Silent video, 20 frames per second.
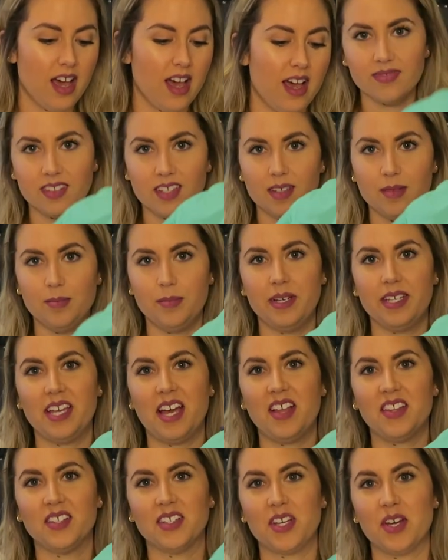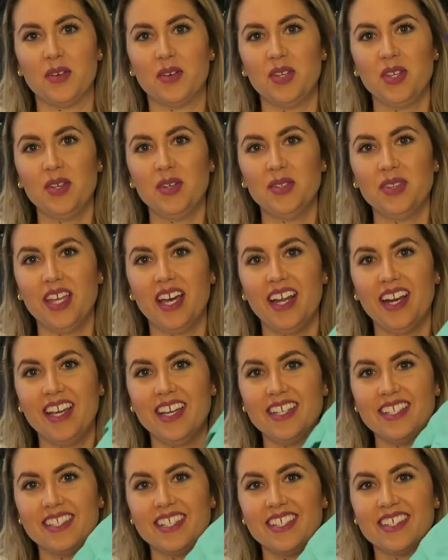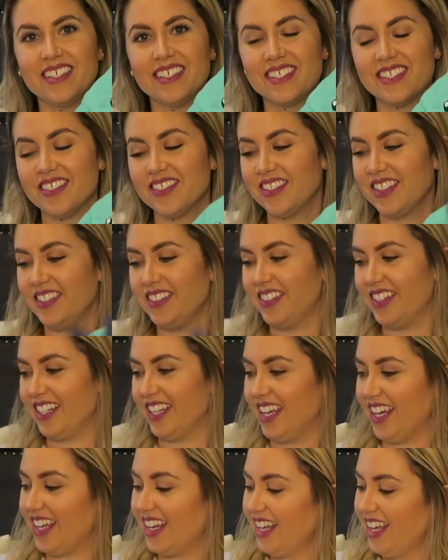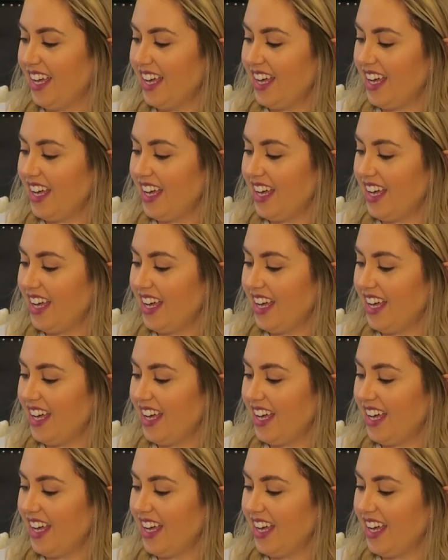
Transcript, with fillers: Uh, but yeah, look how cute that is. He looks so cute in it.